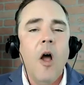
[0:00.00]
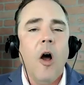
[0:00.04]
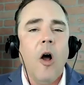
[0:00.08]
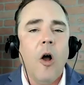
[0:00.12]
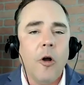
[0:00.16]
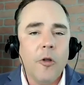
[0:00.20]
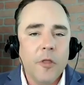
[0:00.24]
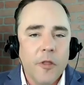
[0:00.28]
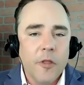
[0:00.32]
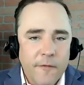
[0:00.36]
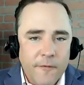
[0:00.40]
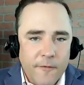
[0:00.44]

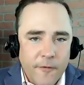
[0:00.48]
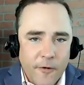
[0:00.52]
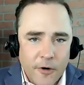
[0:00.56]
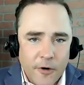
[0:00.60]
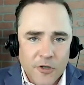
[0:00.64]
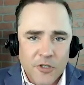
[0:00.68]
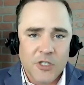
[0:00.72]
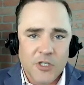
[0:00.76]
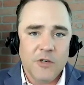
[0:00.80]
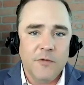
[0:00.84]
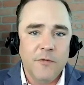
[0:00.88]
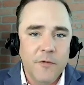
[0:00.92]
Are the
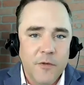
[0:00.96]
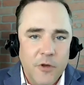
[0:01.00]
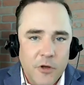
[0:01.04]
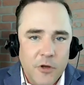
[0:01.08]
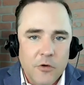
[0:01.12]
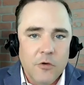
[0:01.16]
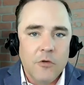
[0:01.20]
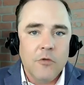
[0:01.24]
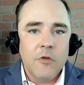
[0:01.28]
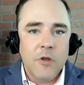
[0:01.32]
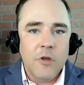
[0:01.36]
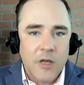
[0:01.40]
first
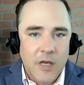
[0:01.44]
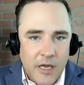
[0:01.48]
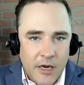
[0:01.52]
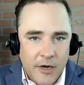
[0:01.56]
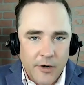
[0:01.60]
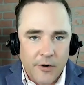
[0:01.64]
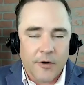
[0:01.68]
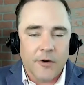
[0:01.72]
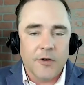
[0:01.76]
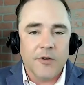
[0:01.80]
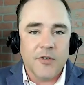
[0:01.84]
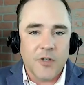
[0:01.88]
few
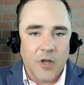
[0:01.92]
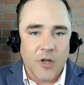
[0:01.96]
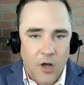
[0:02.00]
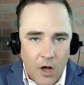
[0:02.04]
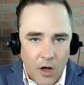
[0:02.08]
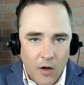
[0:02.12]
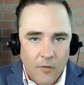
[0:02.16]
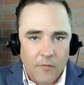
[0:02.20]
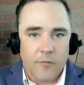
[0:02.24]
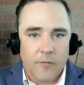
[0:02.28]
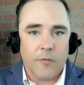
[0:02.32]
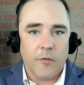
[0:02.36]
years
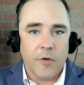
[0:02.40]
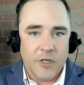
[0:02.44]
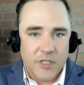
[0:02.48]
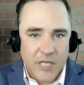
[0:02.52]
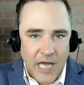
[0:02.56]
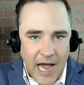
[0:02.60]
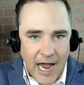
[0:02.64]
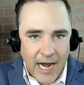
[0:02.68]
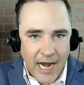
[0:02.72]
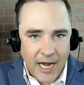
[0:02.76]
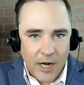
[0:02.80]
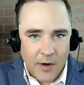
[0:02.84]
of
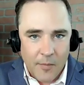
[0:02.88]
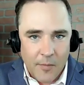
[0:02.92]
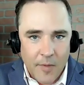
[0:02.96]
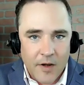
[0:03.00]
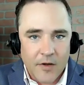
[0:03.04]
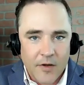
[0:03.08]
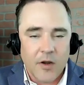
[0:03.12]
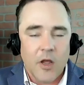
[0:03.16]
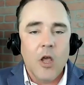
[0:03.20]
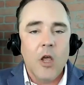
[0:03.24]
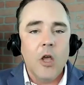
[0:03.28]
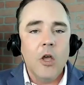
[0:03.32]

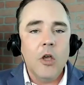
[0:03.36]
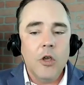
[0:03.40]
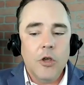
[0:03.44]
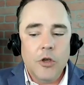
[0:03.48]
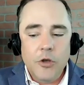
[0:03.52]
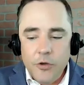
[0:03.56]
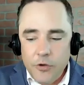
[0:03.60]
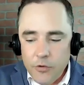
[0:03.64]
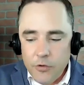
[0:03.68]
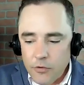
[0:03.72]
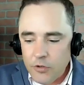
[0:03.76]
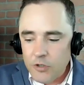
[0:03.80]
retirement
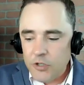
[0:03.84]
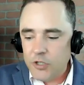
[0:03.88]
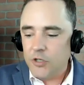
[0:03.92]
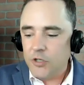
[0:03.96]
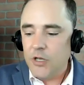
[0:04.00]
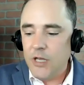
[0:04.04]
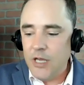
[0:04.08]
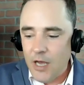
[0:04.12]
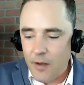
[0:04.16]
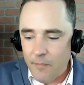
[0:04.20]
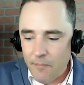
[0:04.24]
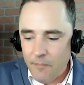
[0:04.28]

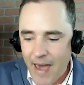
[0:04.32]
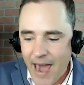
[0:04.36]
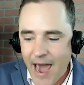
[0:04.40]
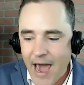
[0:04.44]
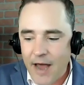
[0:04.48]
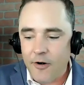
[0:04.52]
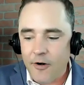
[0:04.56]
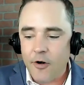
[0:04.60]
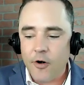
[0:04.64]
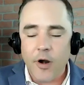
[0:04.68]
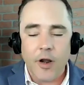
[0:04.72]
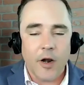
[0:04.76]
usually a
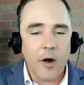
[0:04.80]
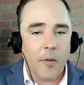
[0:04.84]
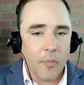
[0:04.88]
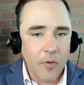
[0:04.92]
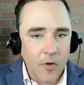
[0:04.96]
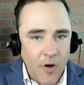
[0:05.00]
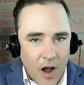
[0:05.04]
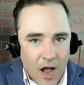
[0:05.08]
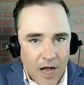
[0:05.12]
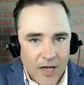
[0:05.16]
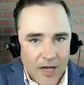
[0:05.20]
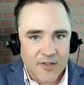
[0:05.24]
matter and a
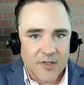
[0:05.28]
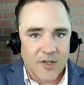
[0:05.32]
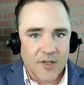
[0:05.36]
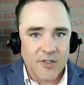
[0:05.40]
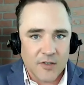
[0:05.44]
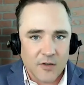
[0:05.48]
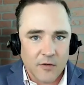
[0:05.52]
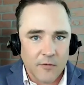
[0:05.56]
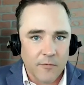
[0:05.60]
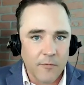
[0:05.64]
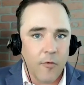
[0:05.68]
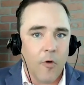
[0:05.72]

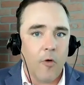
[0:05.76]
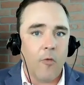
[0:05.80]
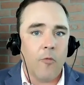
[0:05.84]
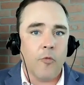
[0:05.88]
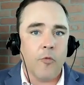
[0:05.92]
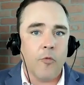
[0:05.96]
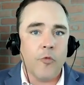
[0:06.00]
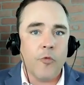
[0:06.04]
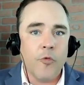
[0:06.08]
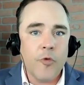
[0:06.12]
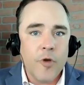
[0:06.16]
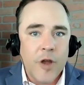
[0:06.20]
process of
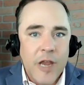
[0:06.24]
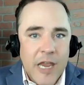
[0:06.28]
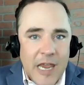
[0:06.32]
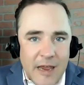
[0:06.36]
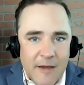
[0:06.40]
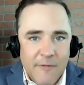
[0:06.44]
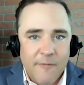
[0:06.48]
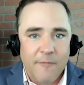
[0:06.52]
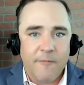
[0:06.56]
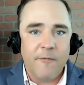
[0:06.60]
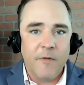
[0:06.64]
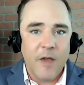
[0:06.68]

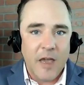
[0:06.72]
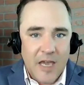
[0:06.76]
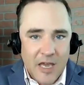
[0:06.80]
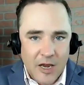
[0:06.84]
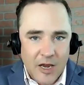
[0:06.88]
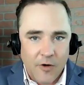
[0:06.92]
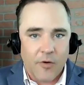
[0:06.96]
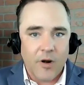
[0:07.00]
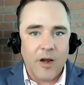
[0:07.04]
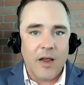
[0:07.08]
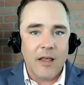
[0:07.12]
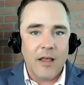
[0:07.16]

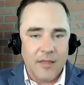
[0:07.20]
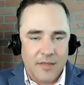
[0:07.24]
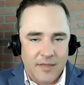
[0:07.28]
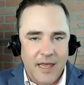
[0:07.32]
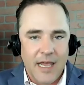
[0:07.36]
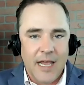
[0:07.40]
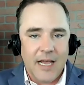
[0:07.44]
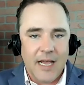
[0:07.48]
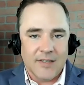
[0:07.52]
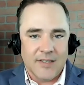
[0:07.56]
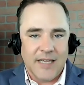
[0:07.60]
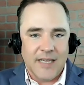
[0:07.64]
refiguring
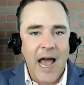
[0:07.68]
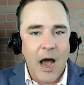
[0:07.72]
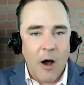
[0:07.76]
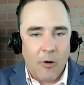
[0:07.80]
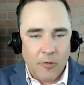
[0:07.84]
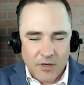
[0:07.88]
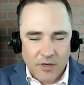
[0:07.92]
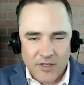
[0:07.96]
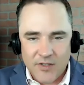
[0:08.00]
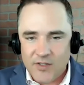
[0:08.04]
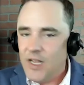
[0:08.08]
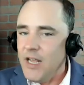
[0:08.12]
things
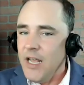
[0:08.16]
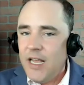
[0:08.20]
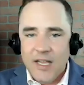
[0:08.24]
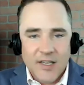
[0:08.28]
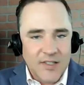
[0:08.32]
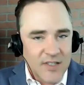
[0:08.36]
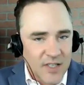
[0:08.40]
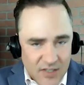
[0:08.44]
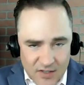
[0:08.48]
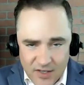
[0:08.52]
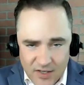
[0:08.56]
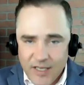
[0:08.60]
out? Is
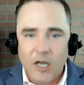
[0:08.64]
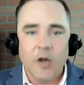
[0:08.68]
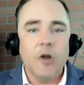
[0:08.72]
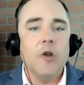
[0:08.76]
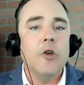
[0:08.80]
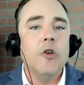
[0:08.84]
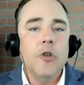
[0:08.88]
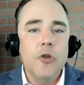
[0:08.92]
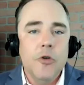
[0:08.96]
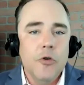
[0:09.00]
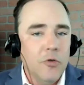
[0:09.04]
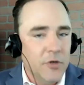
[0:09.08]
this like a
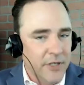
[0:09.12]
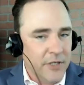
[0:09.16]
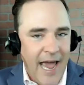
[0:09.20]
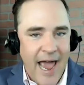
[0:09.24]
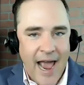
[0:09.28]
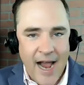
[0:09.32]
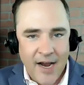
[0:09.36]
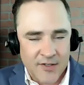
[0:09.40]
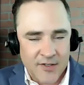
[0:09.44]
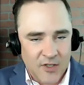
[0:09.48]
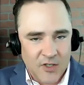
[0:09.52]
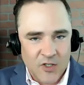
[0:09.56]
new
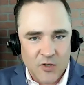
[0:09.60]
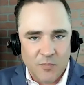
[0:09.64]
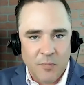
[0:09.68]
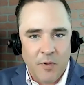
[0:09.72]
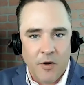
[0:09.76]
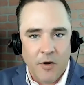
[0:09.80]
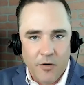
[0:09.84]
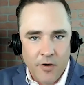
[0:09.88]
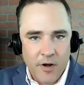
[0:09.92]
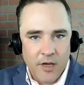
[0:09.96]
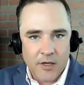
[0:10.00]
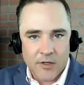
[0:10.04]
tax
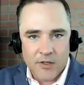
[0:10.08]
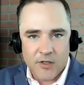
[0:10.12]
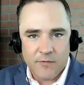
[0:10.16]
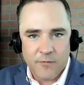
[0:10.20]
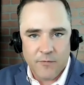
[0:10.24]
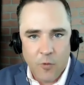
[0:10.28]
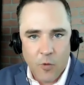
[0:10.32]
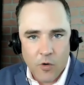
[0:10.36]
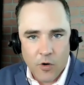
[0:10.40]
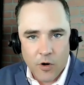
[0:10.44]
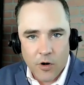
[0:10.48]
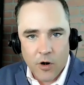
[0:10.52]
experience
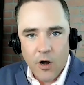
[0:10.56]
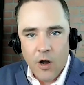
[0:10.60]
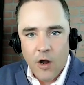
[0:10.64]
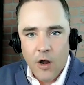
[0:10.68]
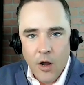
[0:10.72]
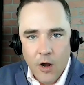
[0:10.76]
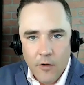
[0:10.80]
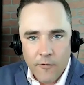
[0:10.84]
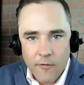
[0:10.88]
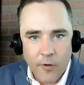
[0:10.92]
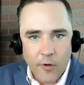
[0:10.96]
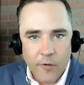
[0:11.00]
for
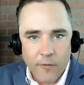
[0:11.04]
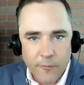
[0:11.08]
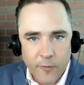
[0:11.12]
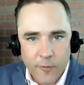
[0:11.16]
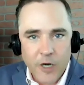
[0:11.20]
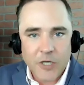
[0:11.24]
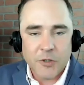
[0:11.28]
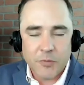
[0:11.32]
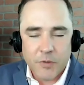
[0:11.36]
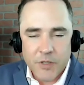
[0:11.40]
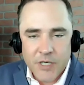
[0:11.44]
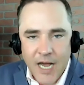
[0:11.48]

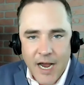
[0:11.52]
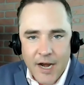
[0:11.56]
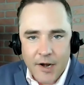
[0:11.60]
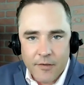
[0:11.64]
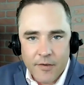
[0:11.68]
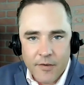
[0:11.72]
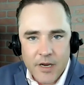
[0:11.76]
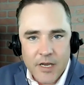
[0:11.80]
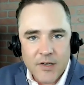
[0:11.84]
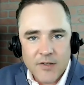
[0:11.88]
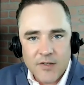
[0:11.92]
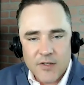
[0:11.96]
fresh
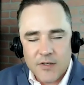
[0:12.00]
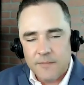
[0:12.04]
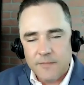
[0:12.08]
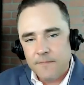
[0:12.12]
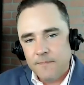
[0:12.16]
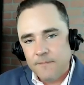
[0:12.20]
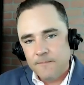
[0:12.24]
retirees?